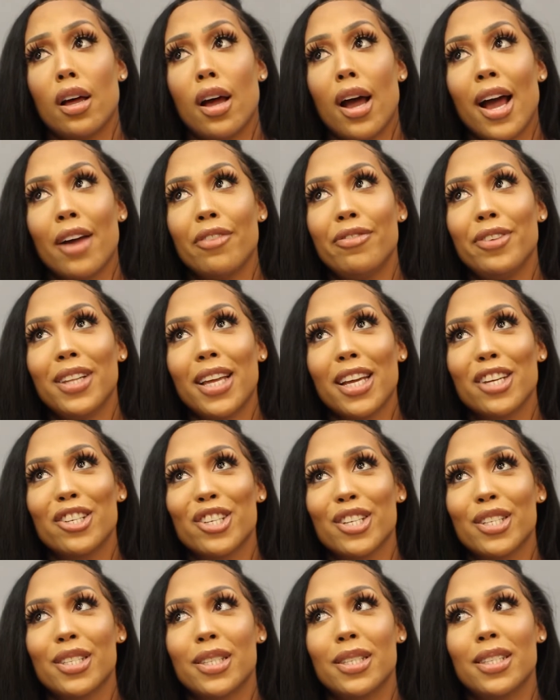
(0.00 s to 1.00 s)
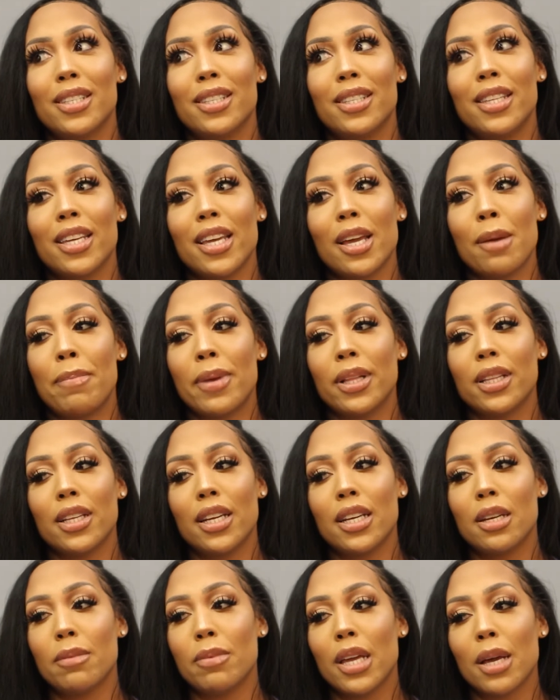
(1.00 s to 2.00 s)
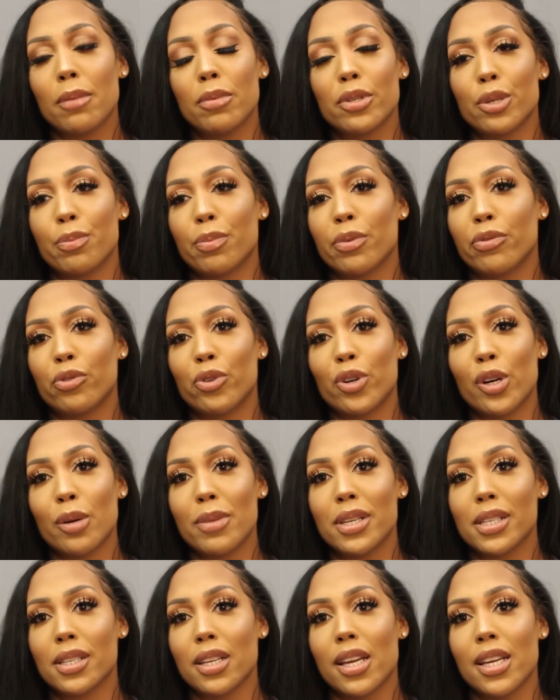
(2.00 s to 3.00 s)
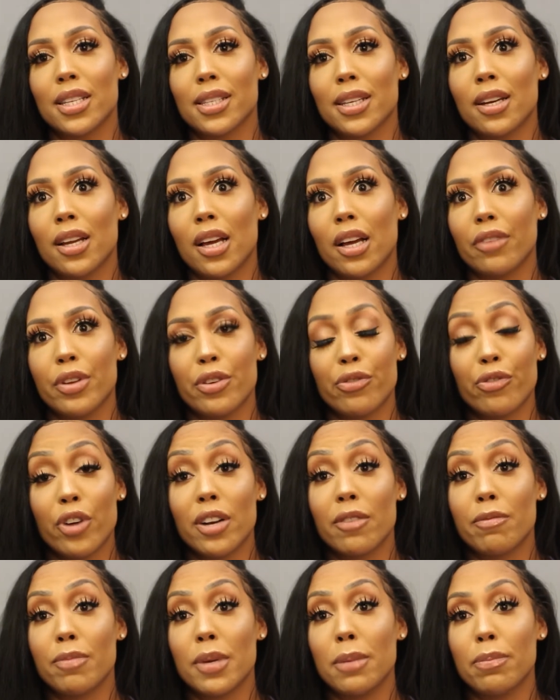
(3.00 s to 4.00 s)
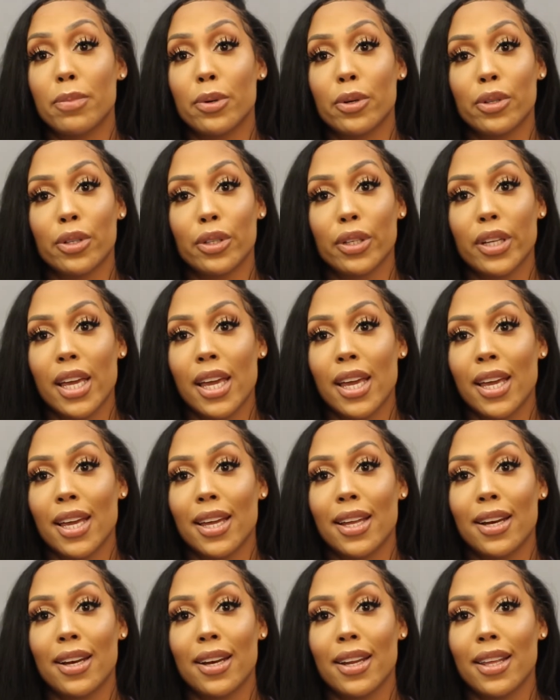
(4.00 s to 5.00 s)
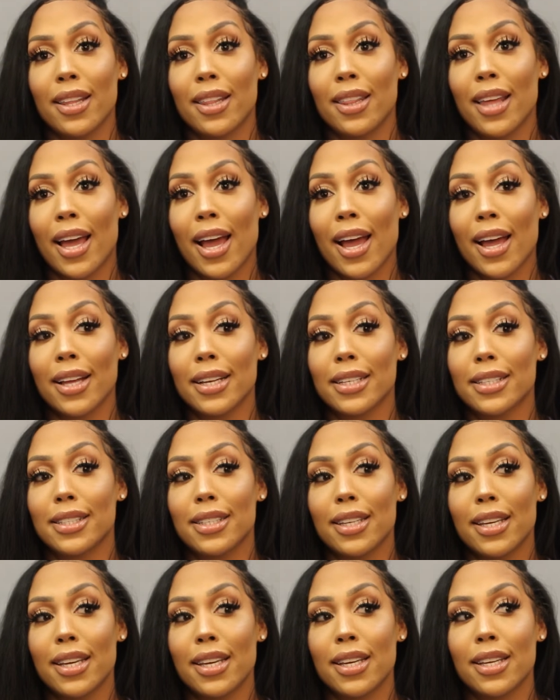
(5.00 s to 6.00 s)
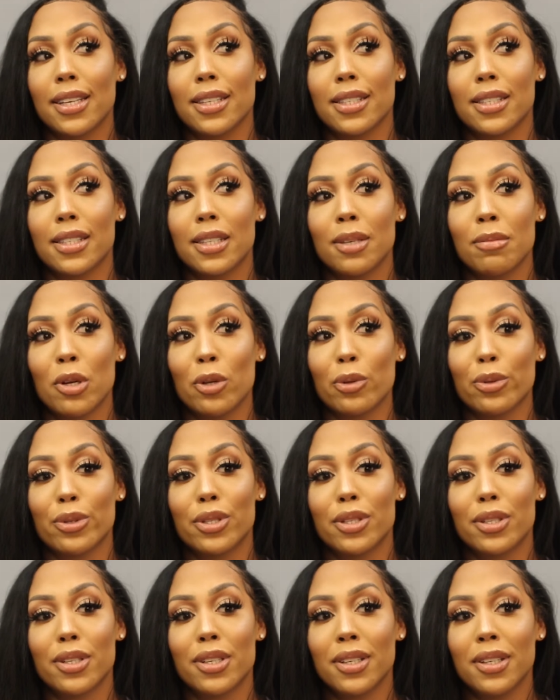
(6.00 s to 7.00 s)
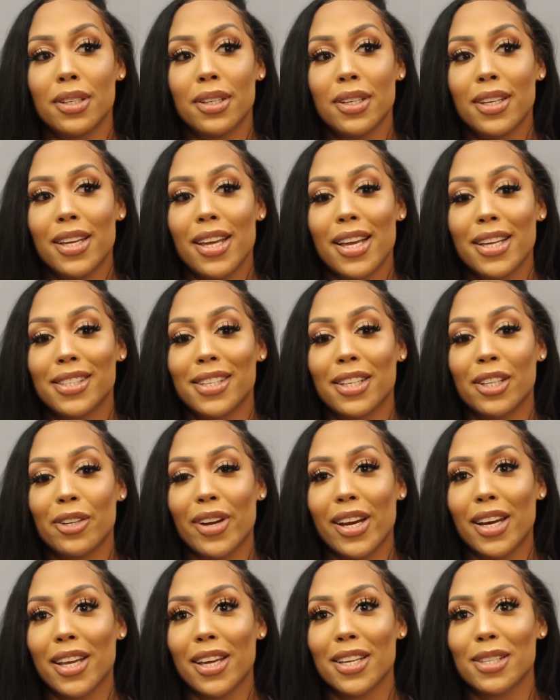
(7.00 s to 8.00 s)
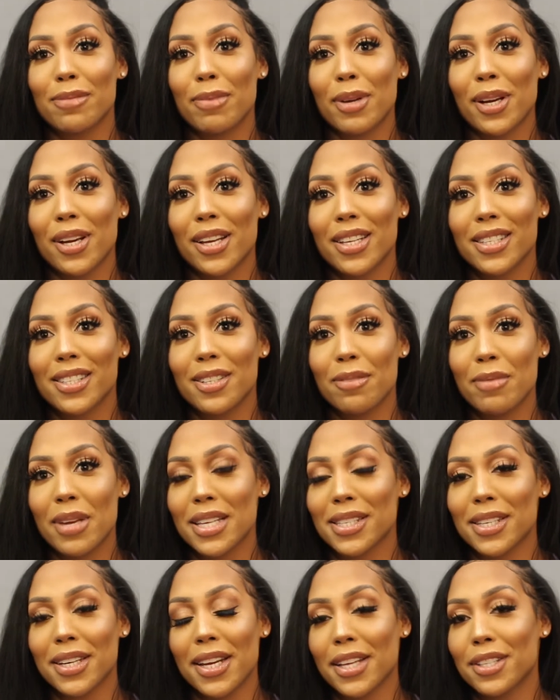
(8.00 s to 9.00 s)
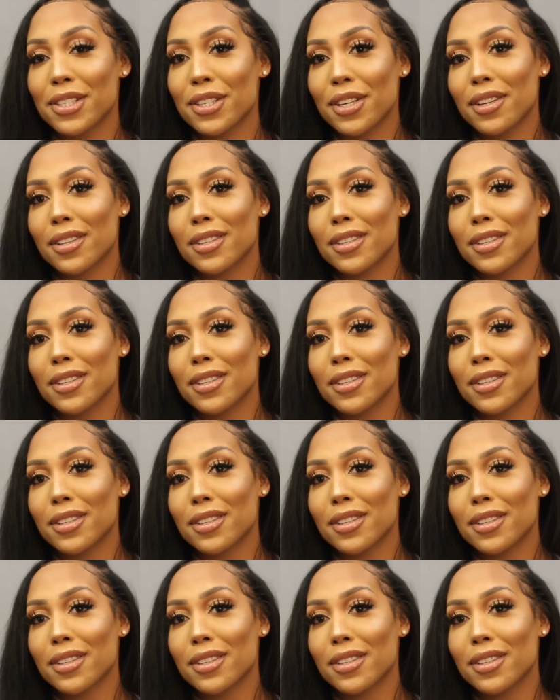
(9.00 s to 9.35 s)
I feel like just the ability to be able to perform is enough in front of people, and that is the most exhilarating experience to me as a dancer.